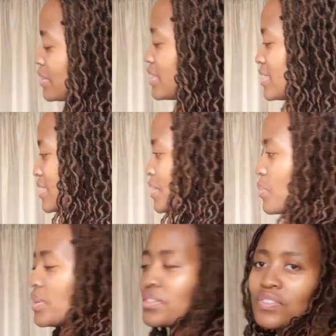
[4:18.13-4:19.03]
was just a
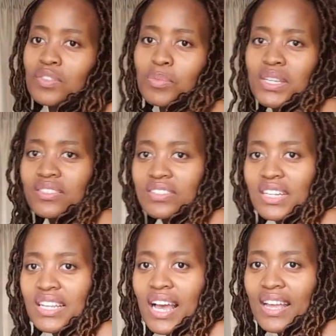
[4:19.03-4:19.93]
waste of space,
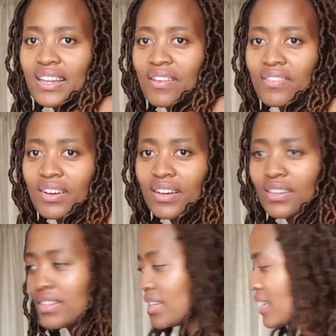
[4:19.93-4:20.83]
really. I never